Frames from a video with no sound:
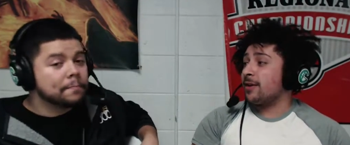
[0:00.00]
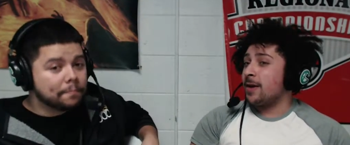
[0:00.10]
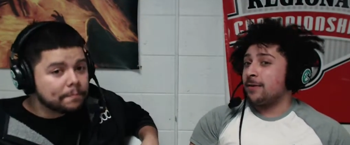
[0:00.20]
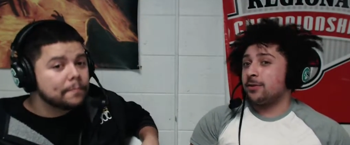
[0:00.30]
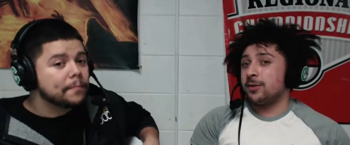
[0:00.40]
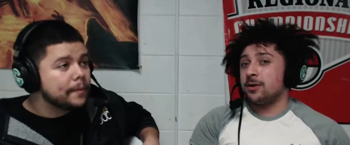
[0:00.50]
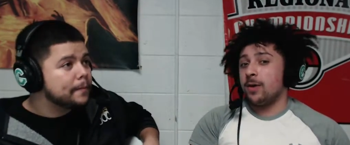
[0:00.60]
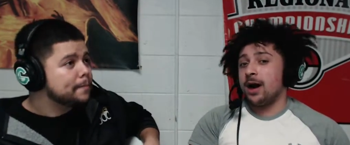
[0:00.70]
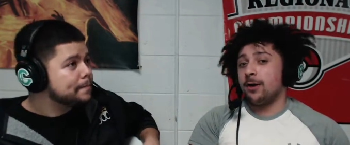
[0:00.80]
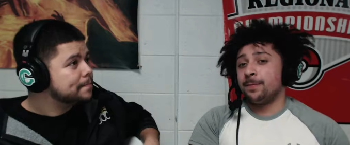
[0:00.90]
Speaker 1: mm-hmm. doing
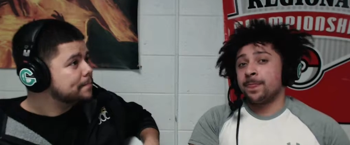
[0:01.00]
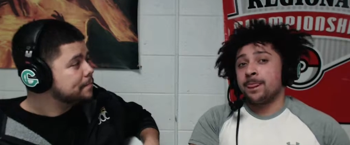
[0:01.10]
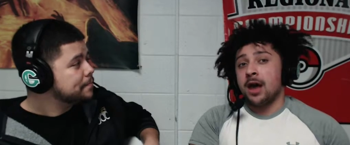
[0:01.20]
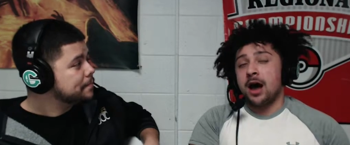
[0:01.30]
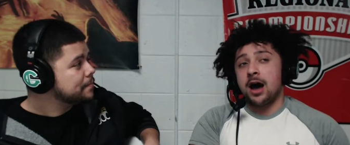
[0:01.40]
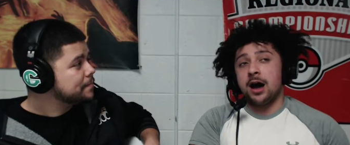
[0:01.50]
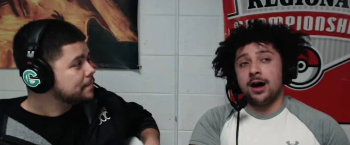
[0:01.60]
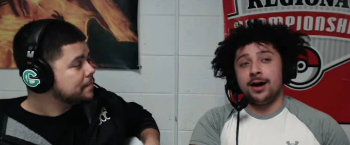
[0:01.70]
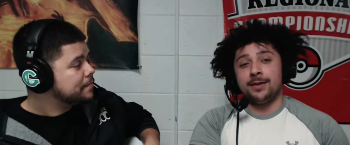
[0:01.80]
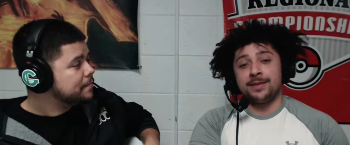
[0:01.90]
well.
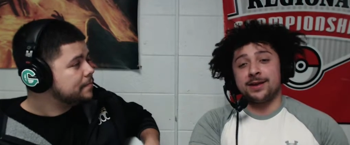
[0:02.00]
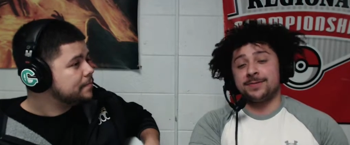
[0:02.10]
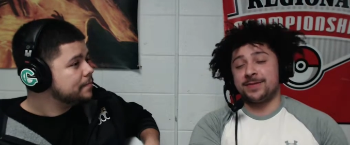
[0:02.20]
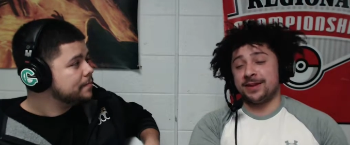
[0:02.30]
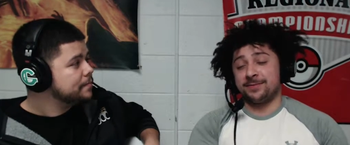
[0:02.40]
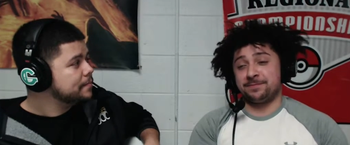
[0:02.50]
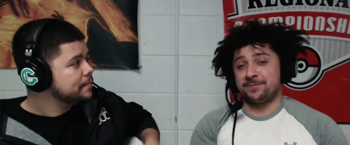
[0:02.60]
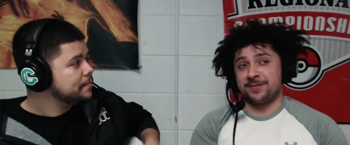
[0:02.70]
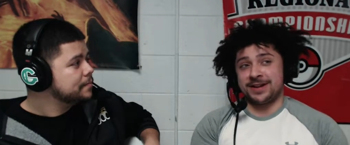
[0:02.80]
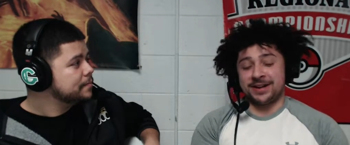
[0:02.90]
Um, he did
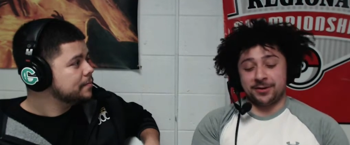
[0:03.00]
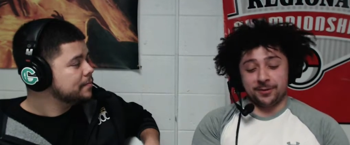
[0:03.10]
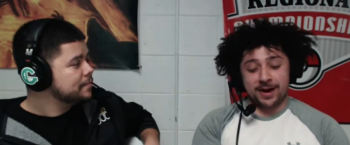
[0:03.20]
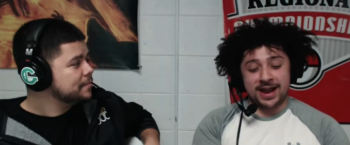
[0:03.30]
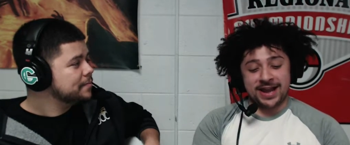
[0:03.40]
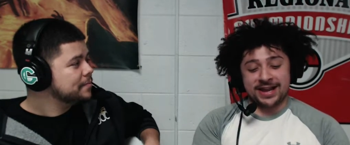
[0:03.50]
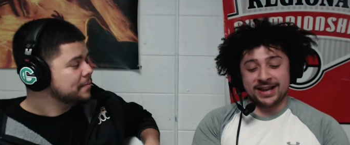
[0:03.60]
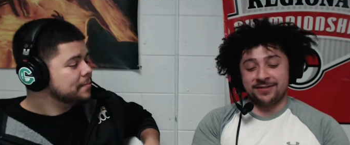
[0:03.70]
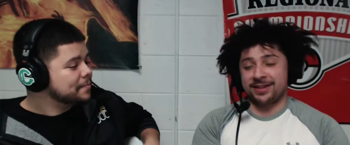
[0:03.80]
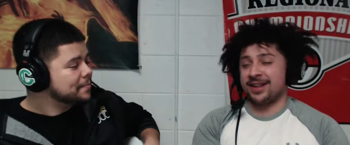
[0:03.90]
freaking great. He
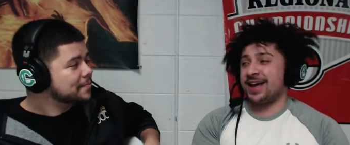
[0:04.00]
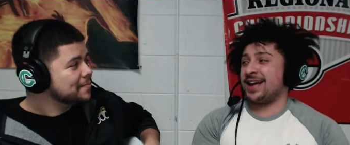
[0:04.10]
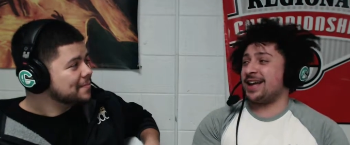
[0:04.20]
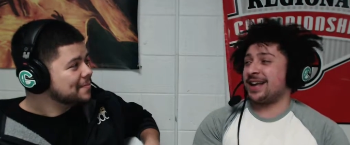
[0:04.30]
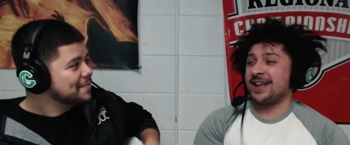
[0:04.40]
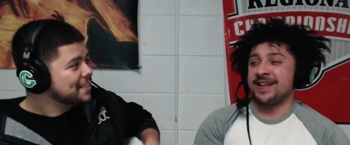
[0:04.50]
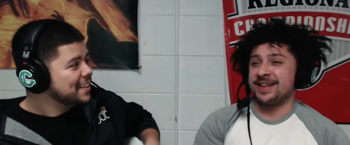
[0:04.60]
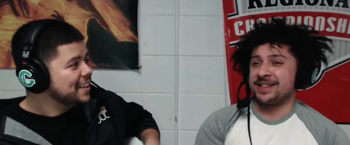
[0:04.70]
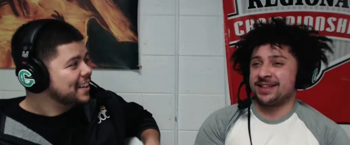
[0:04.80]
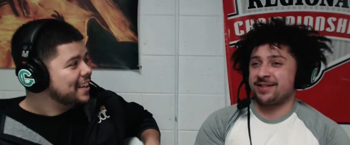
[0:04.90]
was like.
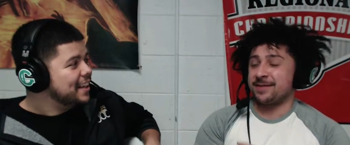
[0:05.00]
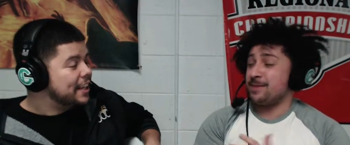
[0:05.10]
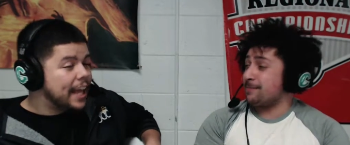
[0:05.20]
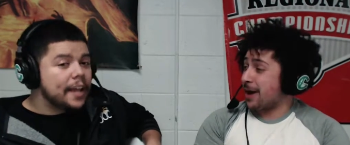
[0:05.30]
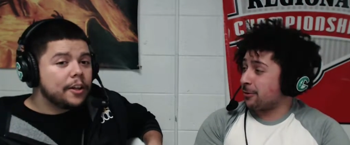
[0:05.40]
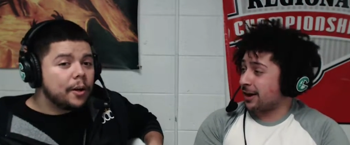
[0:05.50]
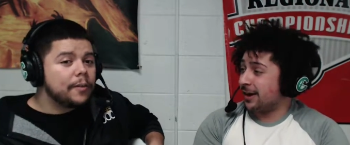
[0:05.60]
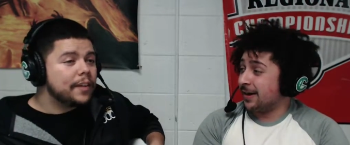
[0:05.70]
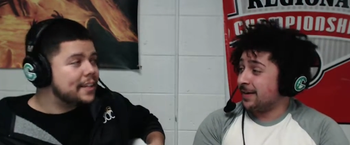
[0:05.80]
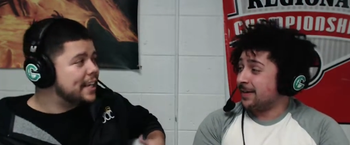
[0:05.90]
Just, he beat yeah, Pelka. You know,
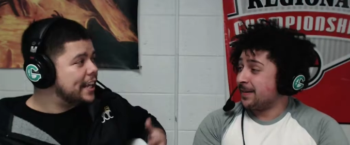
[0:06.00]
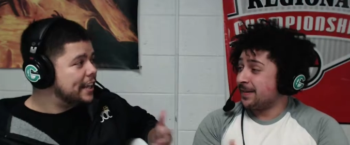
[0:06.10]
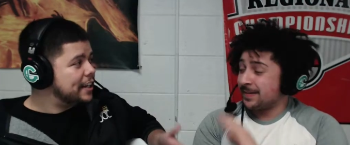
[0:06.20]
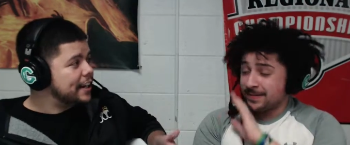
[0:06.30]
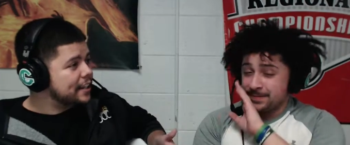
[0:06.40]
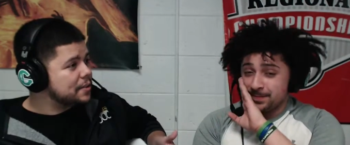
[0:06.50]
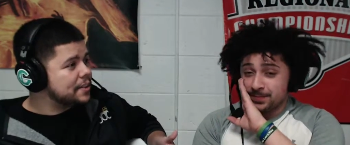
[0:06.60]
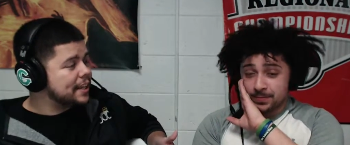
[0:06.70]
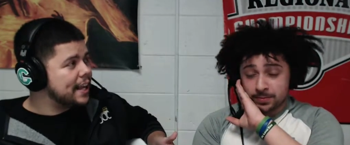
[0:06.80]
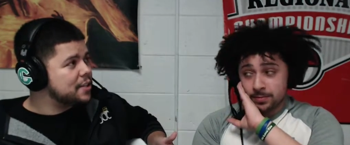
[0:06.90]
like I said, he didn't get to a
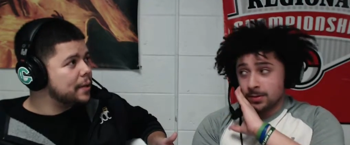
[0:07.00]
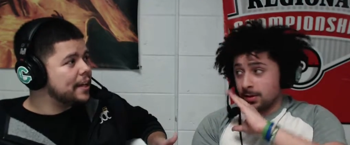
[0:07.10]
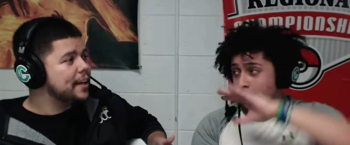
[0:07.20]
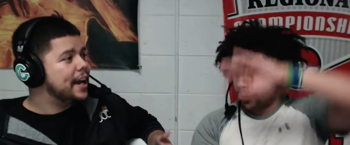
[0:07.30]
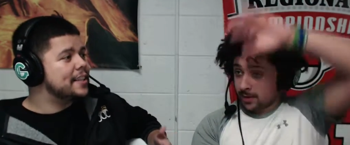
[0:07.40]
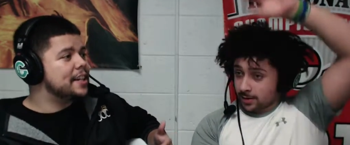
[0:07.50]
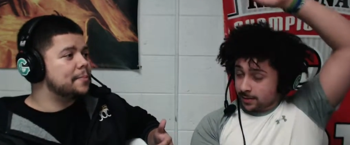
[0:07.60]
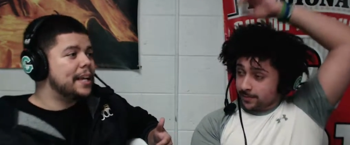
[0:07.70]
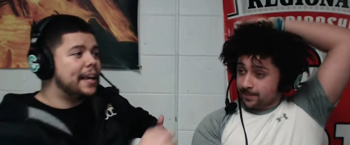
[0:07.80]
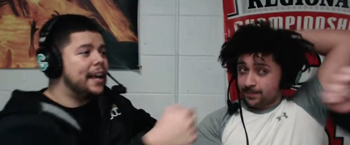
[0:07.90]
ten last week, ended up
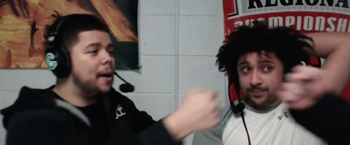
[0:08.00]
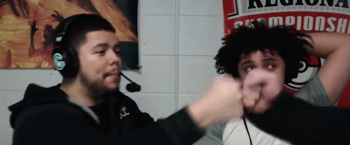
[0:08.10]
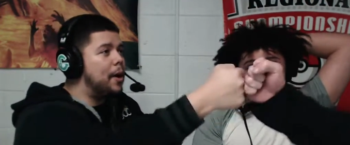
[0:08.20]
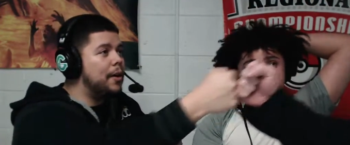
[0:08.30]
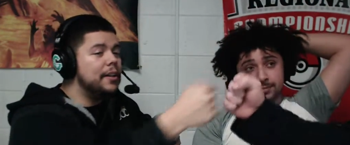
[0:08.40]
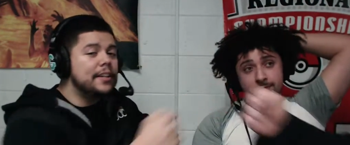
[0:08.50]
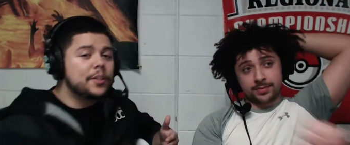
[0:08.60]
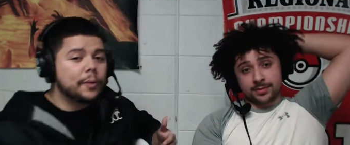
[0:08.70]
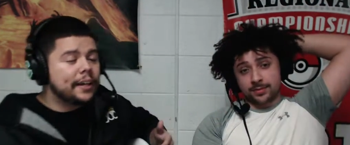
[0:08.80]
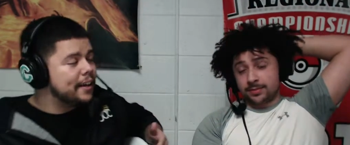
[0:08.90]
taking out Pelka this
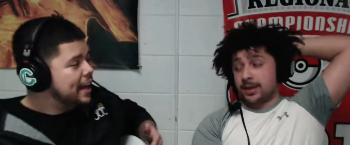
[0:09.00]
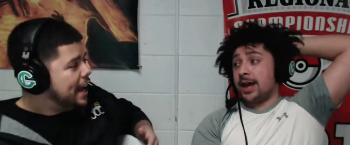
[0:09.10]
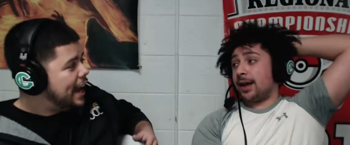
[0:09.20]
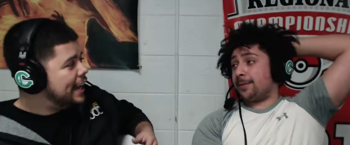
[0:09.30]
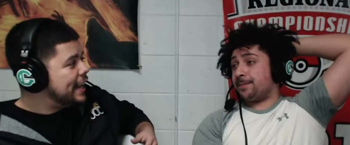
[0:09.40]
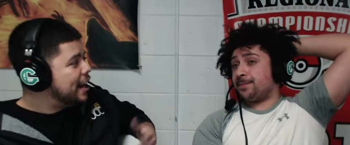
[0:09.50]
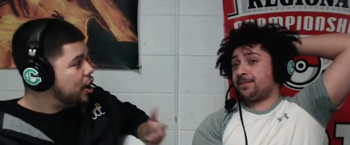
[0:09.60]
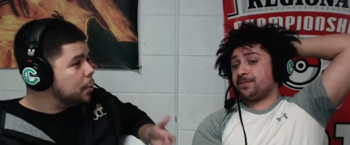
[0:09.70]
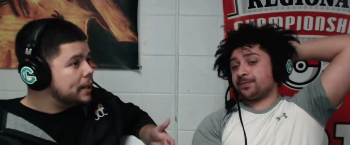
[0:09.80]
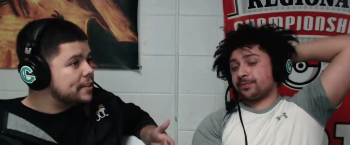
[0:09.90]
week yeah. and getting all
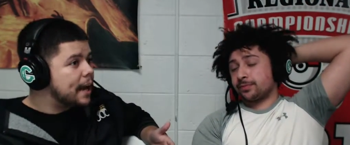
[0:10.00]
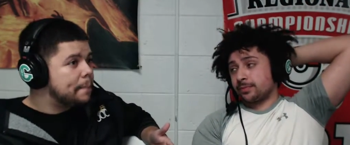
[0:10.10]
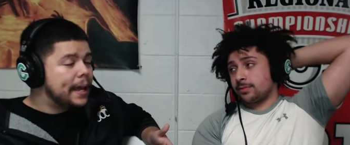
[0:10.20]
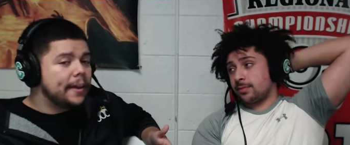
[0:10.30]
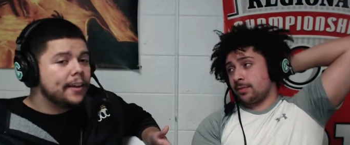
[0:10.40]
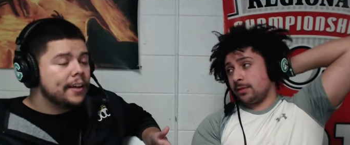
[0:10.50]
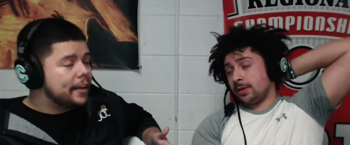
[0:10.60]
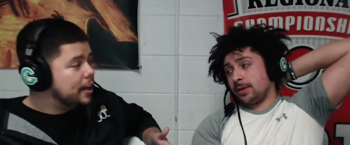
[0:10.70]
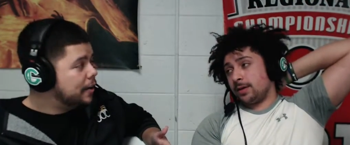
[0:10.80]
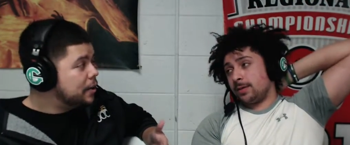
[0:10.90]
the way to top eight. You
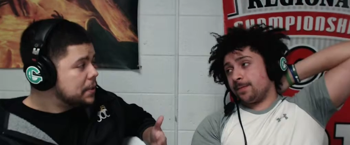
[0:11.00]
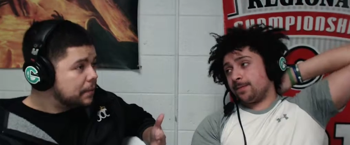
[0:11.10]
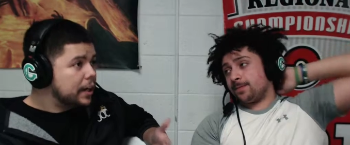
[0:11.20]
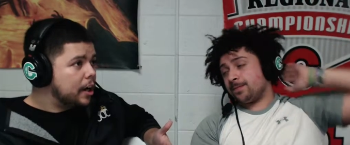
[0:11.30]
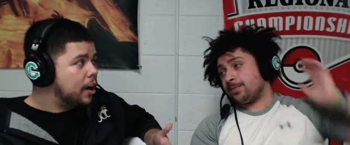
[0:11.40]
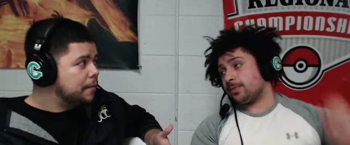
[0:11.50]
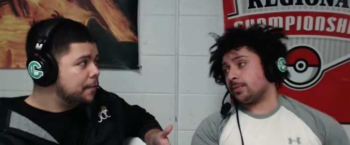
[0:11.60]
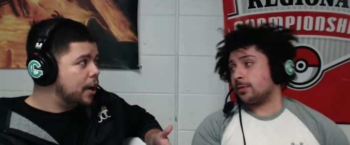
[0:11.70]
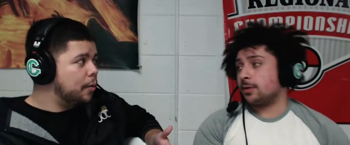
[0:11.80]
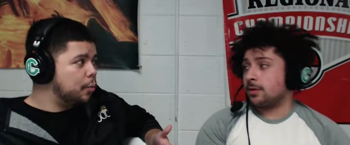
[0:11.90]
know, that was a very
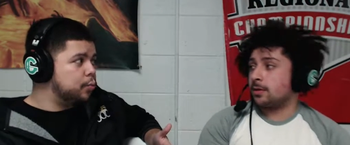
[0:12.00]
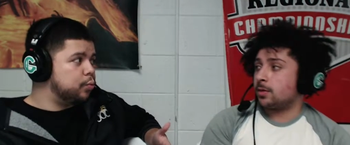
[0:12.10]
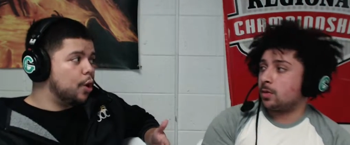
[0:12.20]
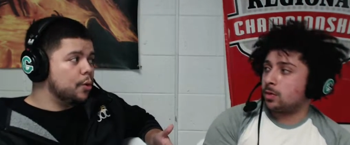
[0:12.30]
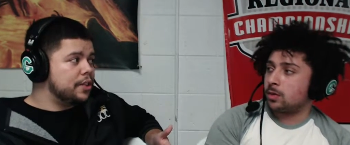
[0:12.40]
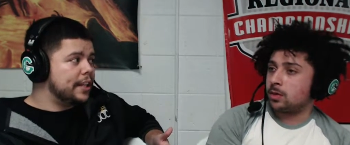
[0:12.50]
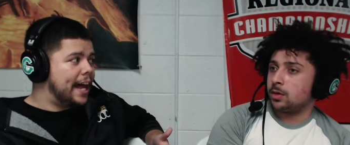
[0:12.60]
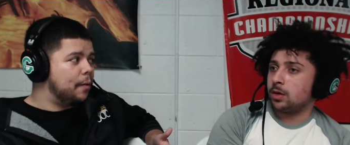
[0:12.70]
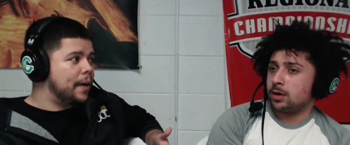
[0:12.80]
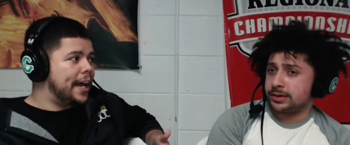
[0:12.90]
hard-fought road to
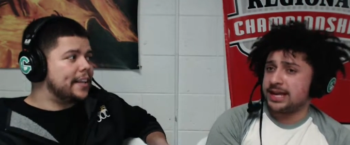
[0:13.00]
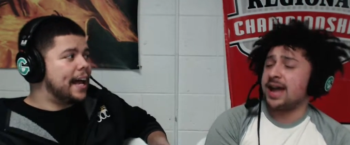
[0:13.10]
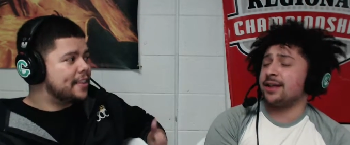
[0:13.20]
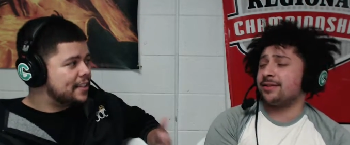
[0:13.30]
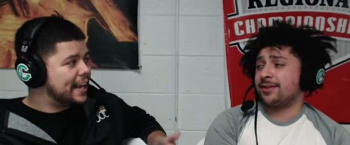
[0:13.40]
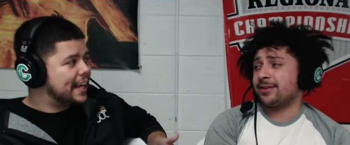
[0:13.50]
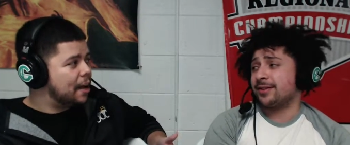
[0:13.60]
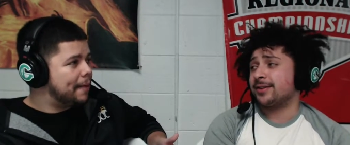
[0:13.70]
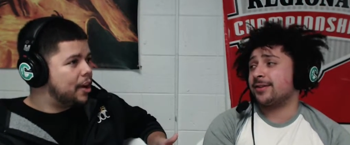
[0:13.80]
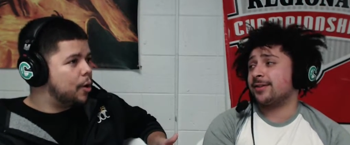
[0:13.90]
that way. Yes. Got taken out
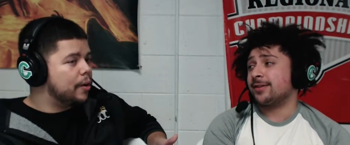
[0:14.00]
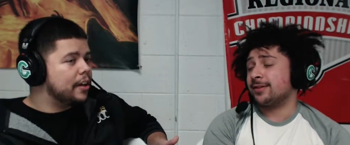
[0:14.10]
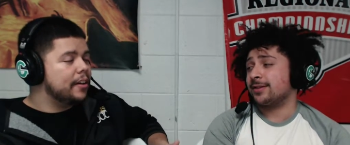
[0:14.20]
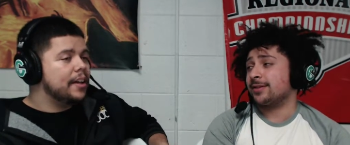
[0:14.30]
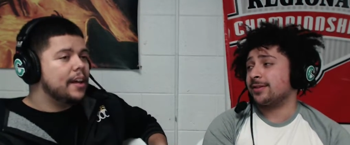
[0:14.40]
by Koga.